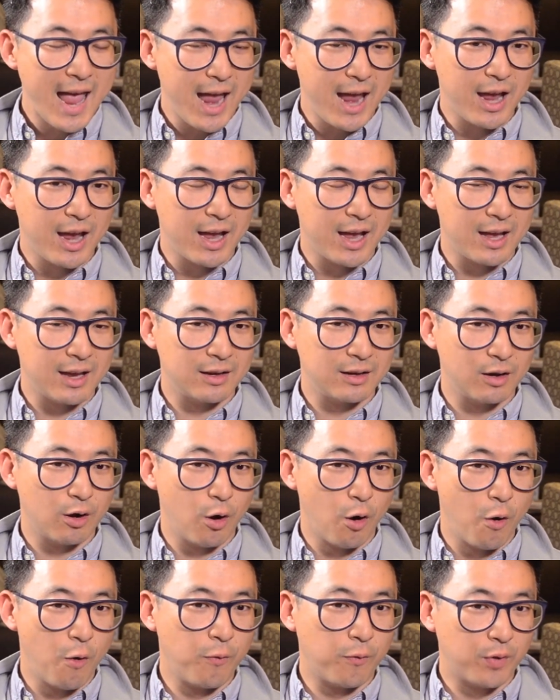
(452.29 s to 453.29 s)
And
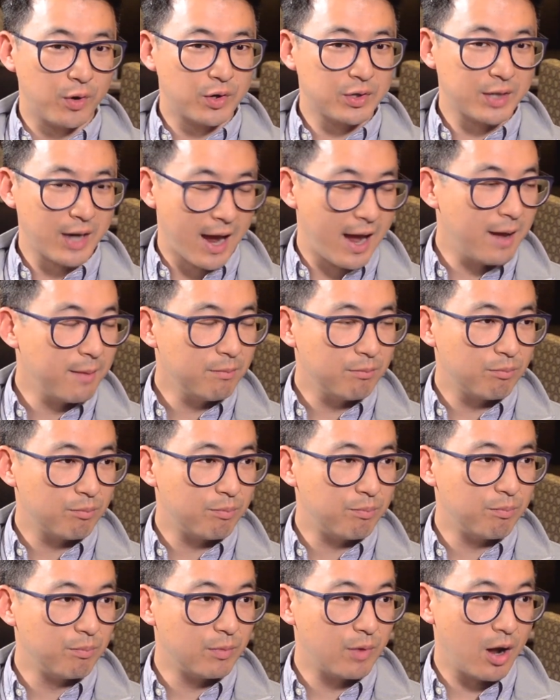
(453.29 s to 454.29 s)
over time,
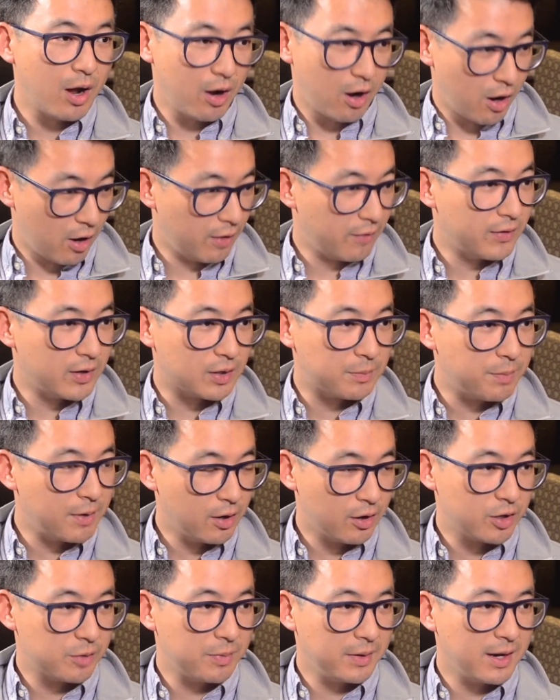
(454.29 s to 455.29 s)
all of his
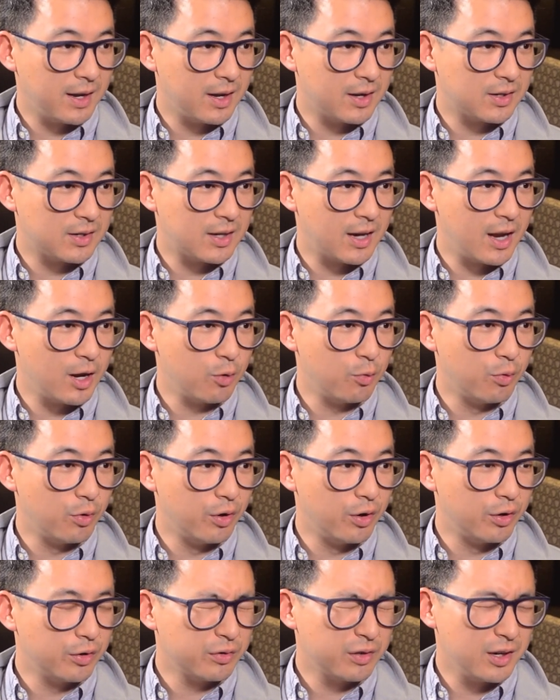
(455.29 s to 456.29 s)
peers began saying,
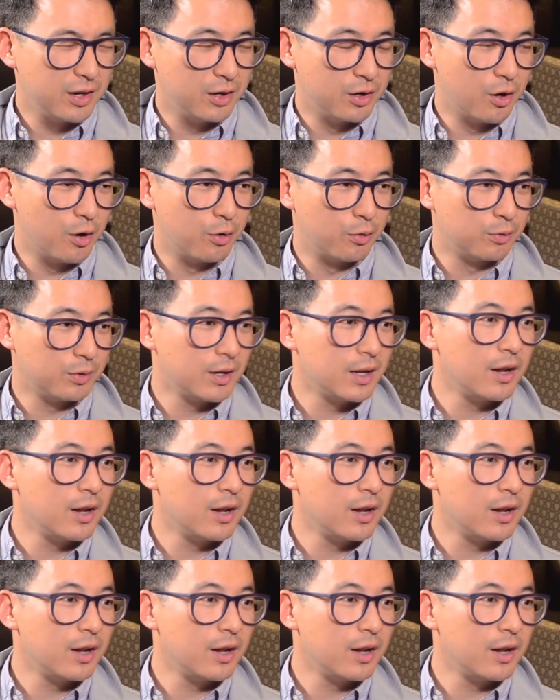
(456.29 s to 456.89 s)
well, you know,